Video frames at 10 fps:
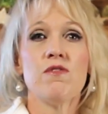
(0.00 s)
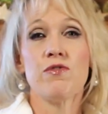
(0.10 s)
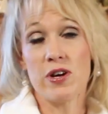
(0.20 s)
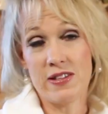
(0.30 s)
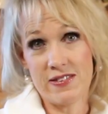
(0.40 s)

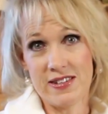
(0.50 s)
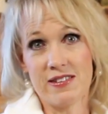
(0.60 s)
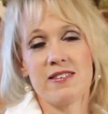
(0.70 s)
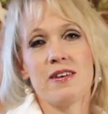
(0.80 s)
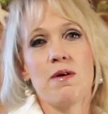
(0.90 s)
For
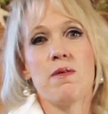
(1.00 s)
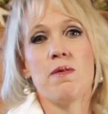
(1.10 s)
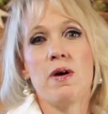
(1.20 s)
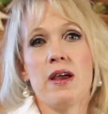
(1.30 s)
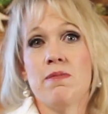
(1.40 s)
instance,
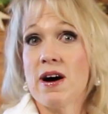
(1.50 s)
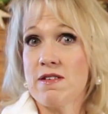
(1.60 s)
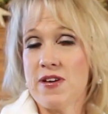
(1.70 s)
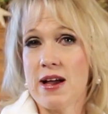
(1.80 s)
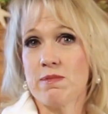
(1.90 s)
in my
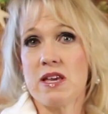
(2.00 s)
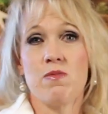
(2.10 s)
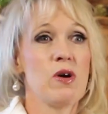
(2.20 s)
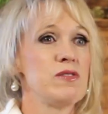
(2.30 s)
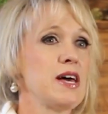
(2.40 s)
family,
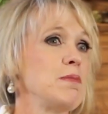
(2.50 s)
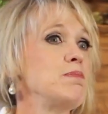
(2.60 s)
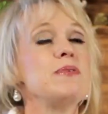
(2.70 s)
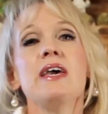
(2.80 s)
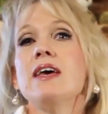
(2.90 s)
we always had a
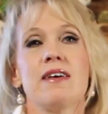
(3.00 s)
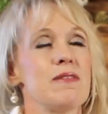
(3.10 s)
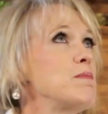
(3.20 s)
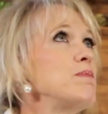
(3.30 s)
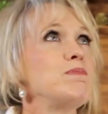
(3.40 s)
big
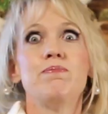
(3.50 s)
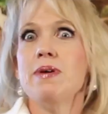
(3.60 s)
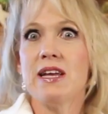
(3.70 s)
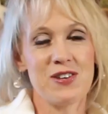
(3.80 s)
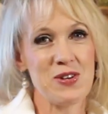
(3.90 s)

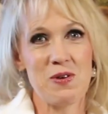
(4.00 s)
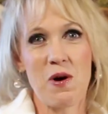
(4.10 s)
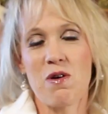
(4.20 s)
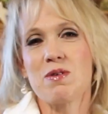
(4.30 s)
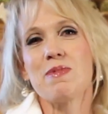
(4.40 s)
to-do
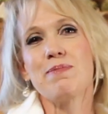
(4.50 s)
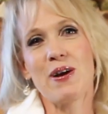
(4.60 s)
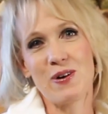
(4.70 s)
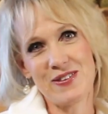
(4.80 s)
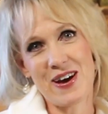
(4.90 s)
over at my
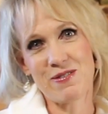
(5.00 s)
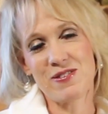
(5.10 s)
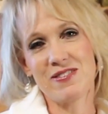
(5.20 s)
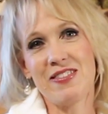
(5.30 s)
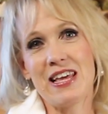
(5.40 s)
parents'
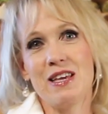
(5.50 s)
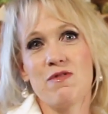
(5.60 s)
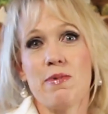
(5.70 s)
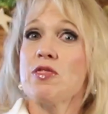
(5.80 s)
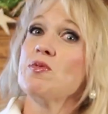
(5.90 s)
house. They live
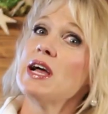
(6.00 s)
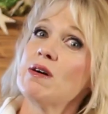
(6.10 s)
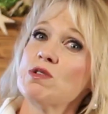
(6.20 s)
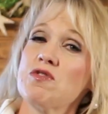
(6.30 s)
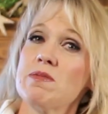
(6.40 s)
about 3
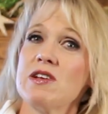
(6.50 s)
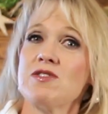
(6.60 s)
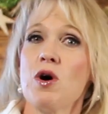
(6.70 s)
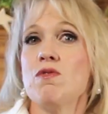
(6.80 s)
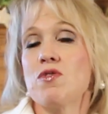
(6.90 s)
hours from
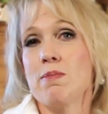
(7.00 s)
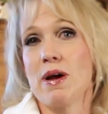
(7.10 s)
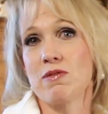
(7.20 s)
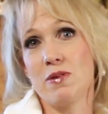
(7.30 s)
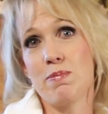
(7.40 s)
us over a
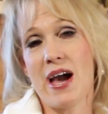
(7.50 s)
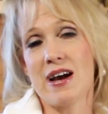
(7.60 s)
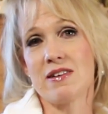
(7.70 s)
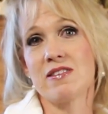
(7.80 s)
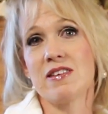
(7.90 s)
mountain
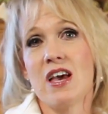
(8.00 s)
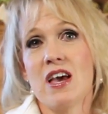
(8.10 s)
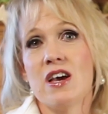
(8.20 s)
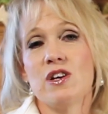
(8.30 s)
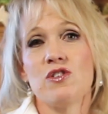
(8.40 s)
pass.
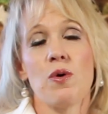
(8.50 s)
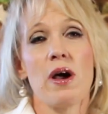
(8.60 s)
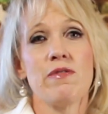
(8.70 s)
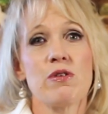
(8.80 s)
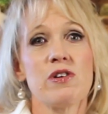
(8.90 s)
So
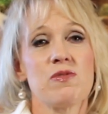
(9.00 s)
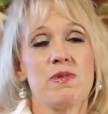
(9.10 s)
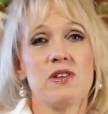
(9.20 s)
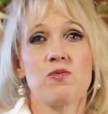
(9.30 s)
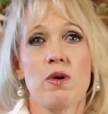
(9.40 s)
every
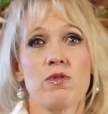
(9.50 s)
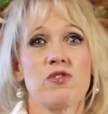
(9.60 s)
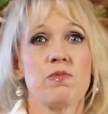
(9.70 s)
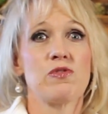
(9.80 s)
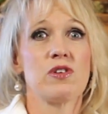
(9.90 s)
Christmas, we were
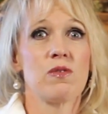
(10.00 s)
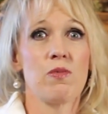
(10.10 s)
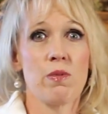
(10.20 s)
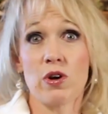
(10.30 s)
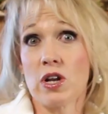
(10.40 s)

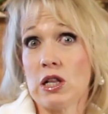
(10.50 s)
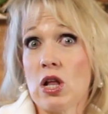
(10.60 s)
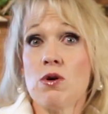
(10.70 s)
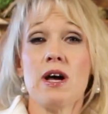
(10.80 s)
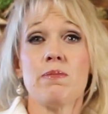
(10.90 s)
going to
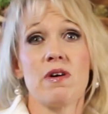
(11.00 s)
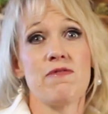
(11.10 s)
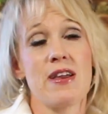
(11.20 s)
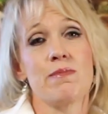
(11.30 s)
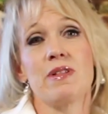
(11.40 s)
load up our
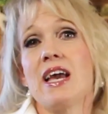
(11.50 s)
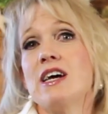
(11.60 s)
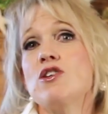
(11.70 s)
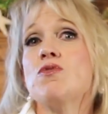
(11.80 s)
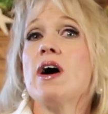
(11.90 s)
family
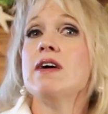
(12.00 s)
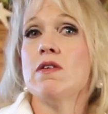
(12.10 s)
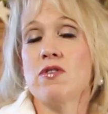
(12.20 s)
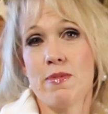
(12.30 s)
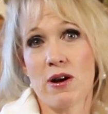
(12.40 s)
and drive
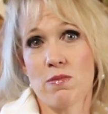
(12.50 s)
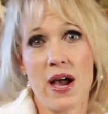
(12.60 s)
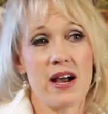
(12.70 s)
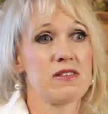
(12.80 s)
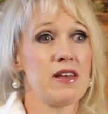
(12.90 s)
over the mountain
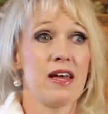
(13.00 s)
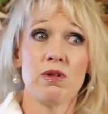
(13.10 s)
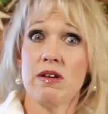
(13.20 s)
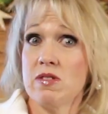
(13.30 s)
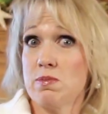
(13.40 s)
pass. And we
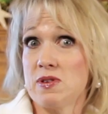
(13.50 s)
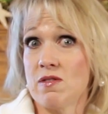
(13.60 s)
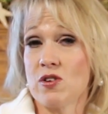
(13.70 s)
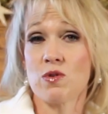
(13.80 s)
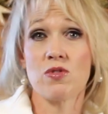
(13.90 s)
live in the
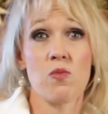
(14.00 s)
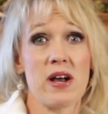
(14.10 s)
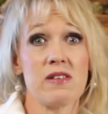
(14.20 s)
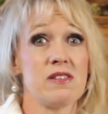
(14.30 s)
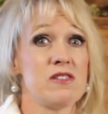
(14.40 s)
Pacific Northwest.